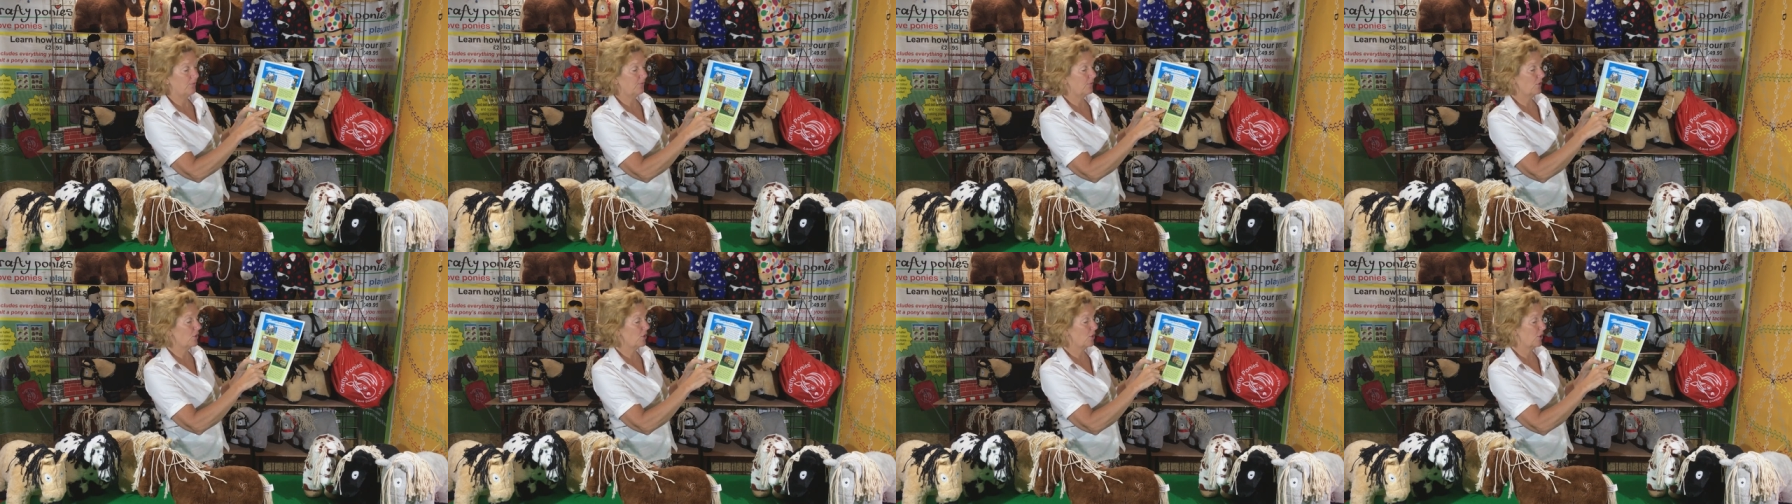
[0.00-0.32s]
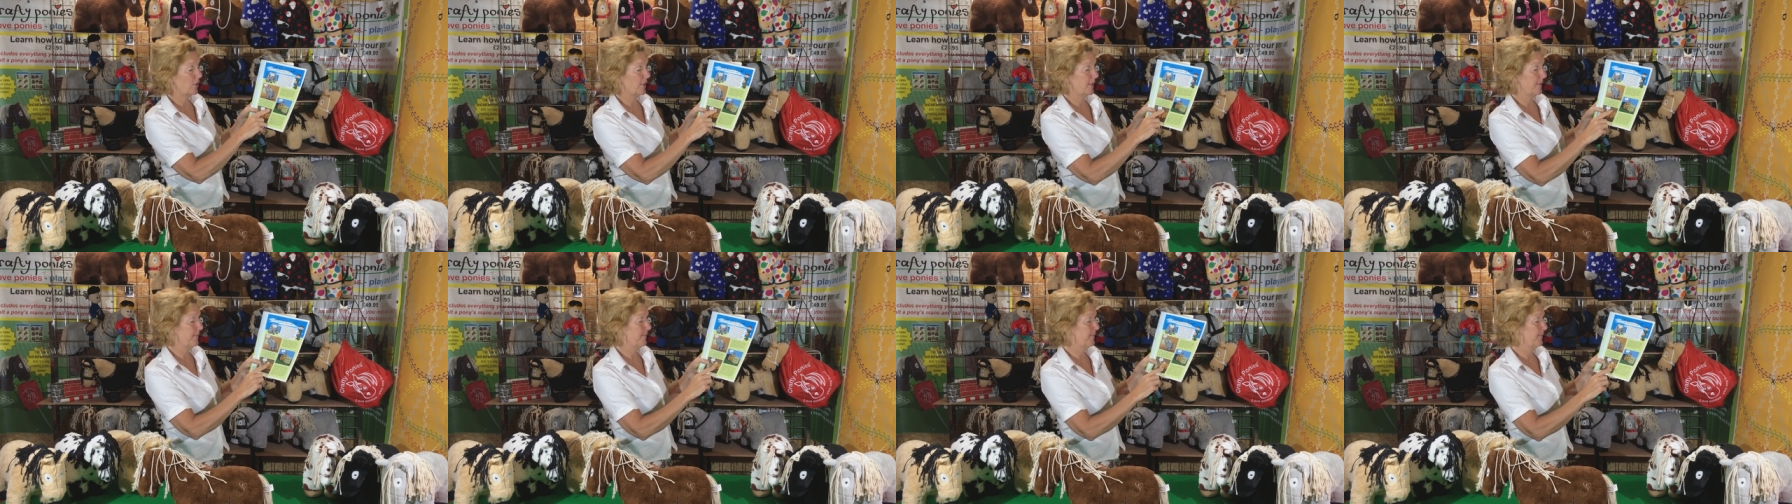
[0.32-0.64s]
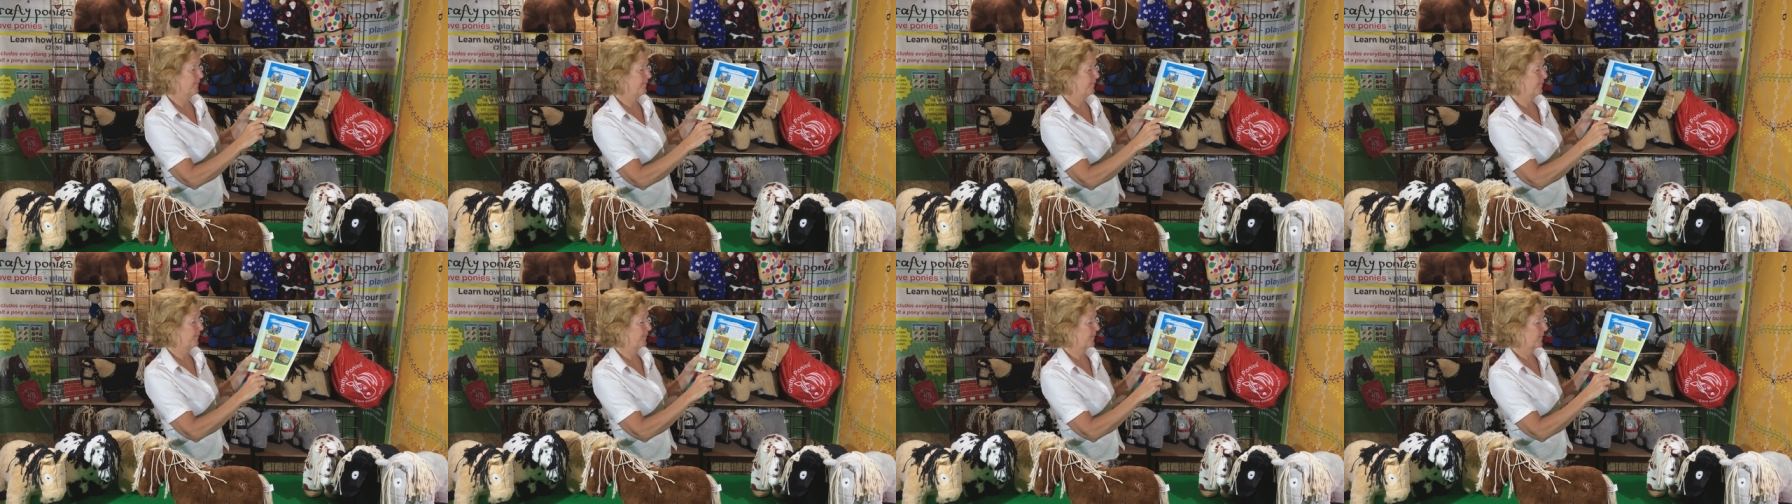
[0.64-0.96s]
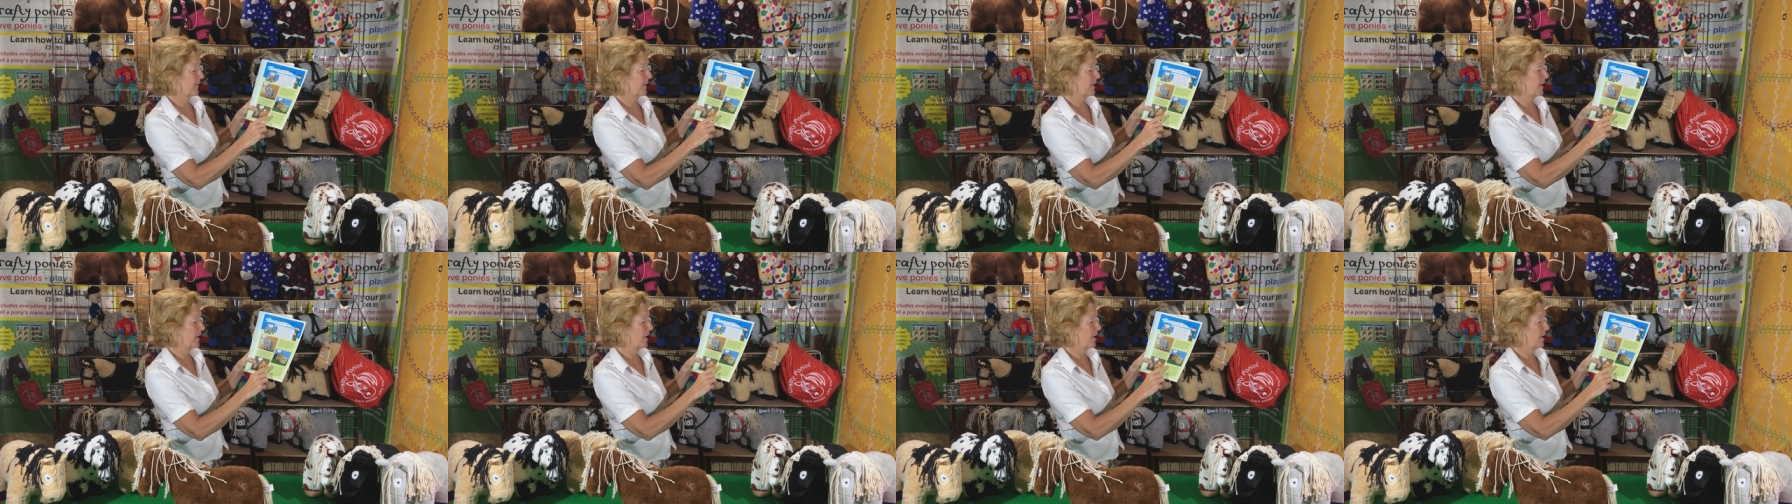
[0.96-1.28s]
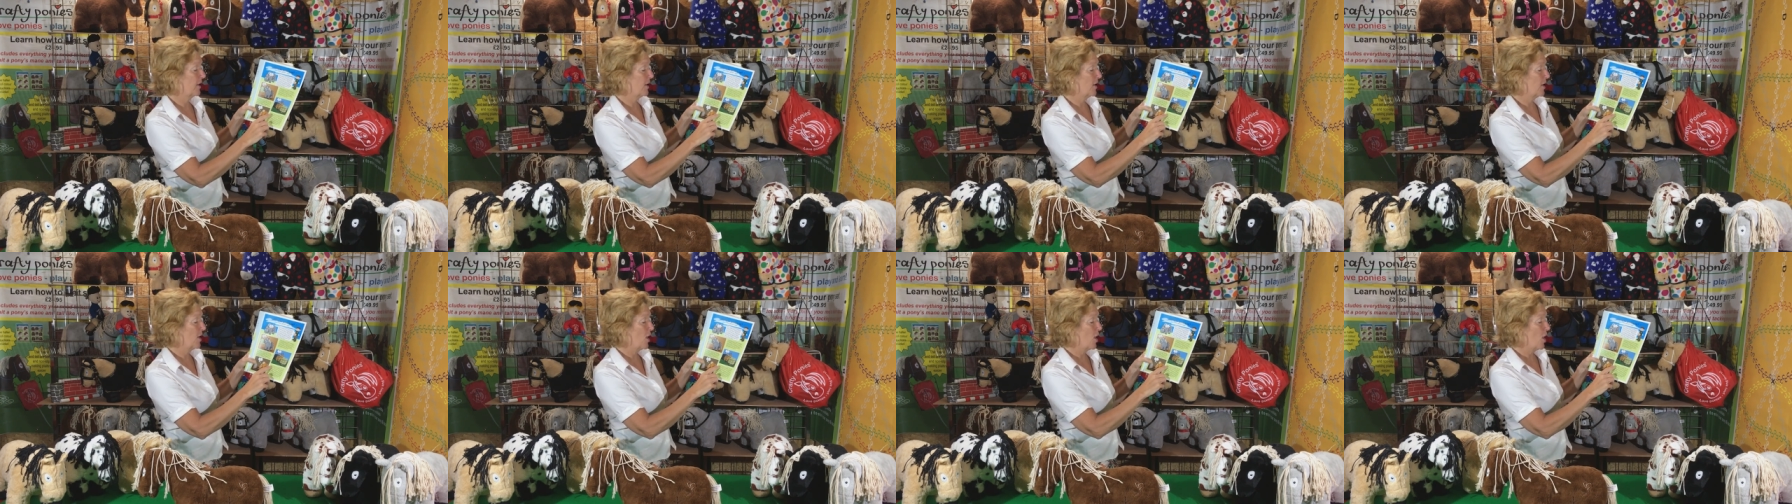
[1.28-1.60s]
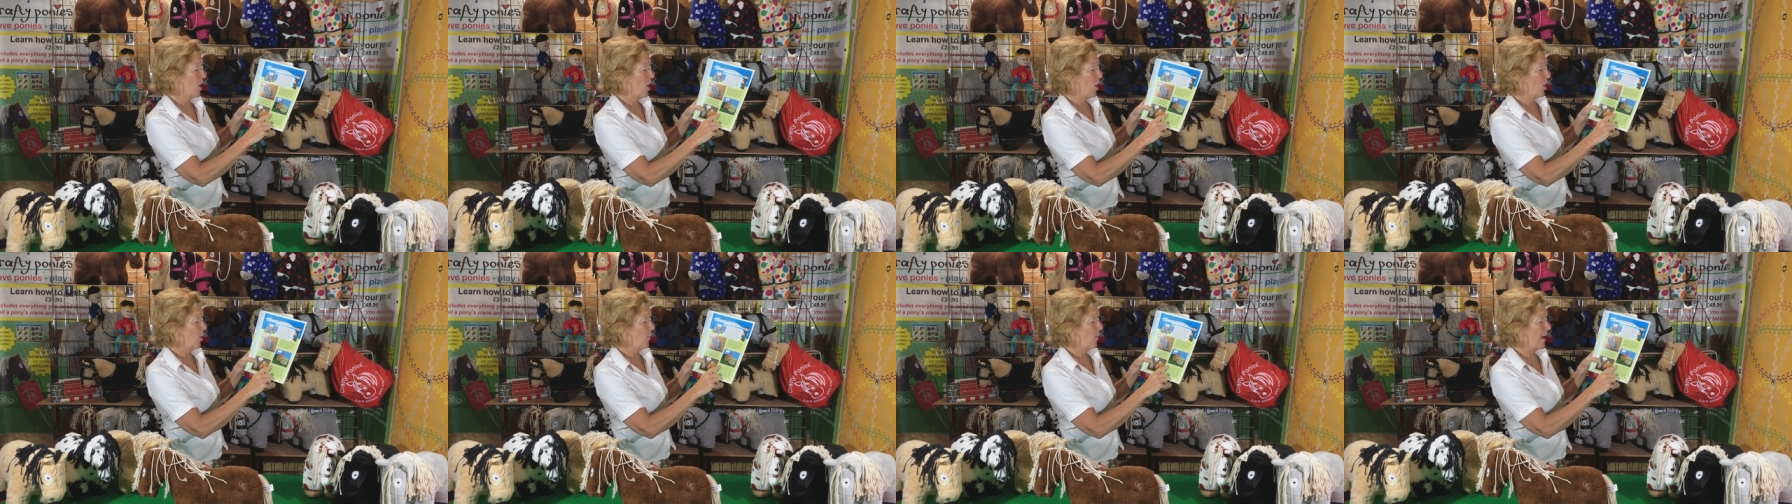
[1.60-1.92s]
floor.
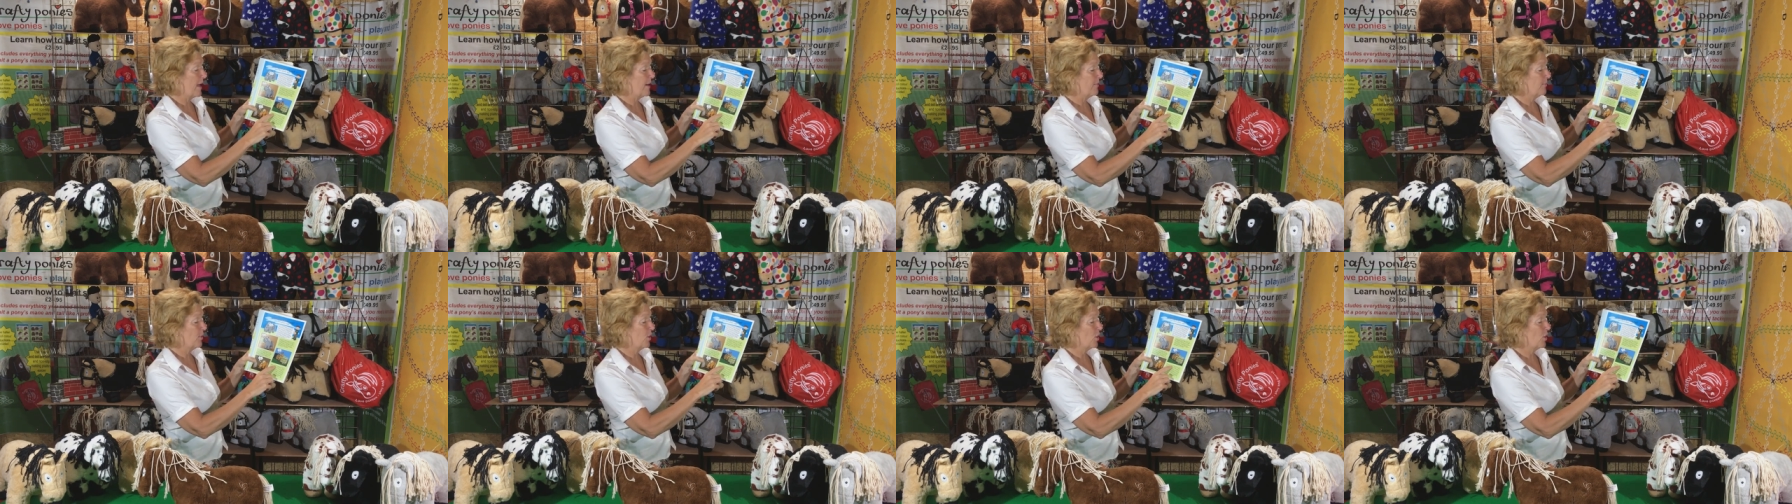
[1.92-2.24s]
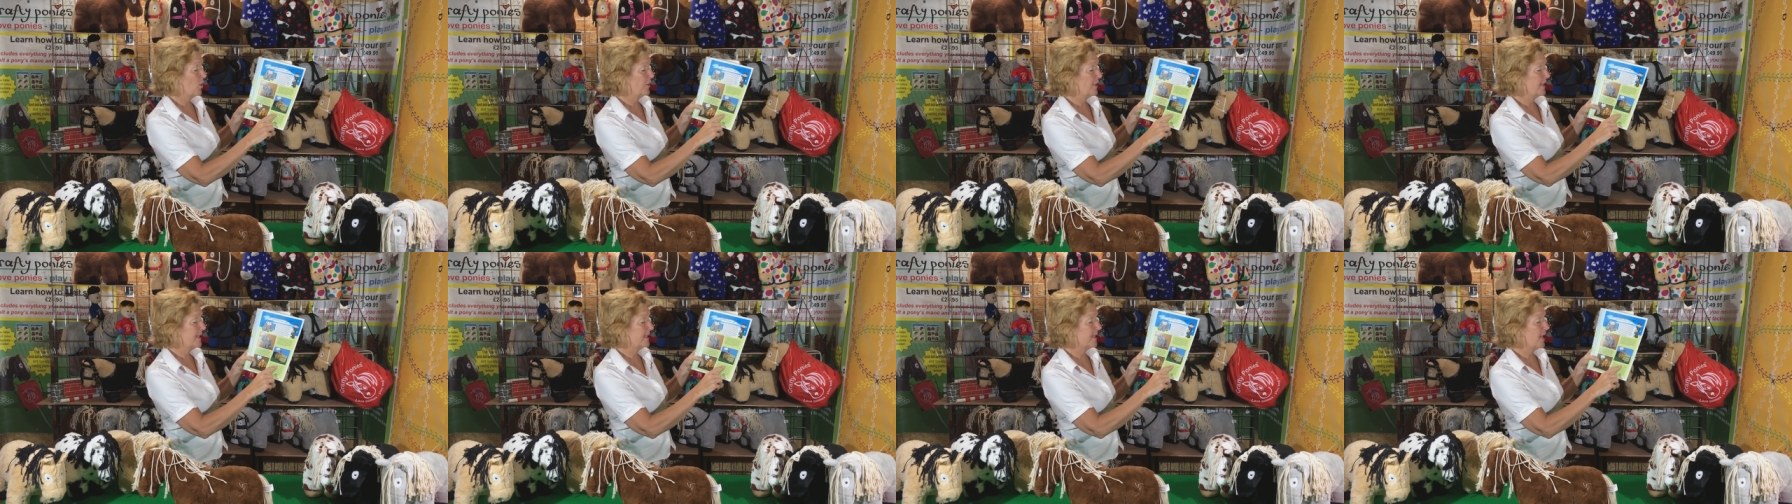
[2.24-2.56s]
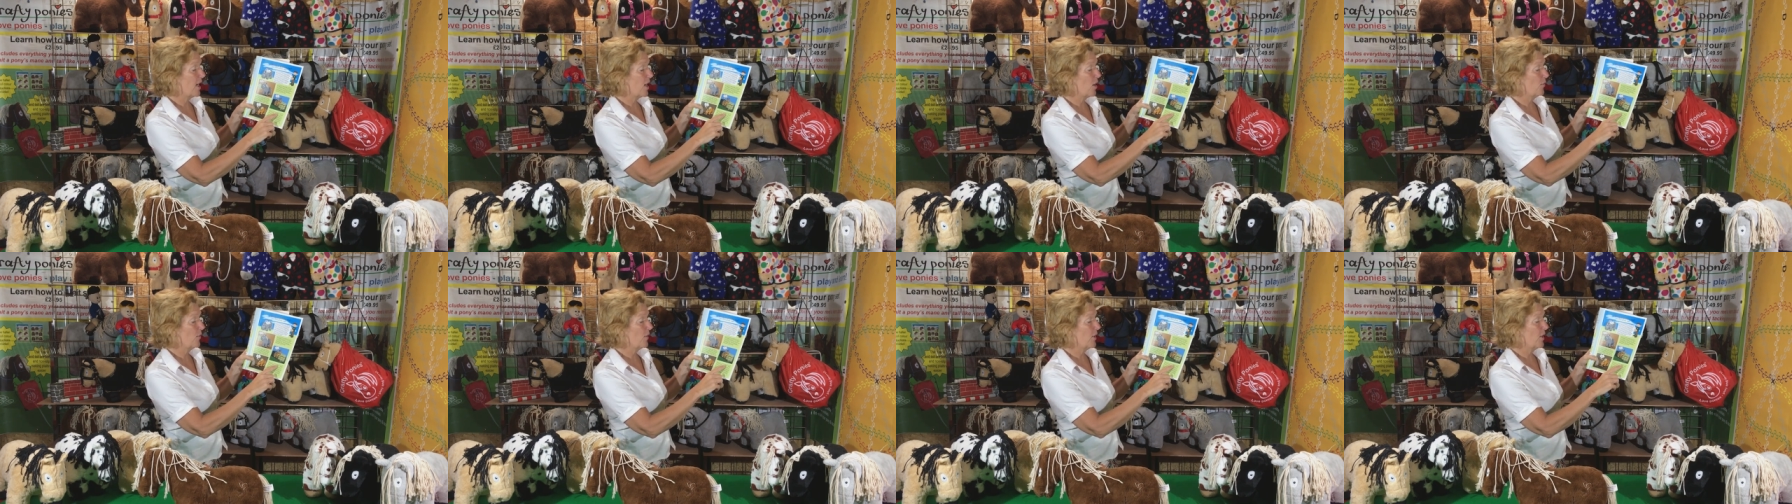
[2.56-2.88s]
When ponies are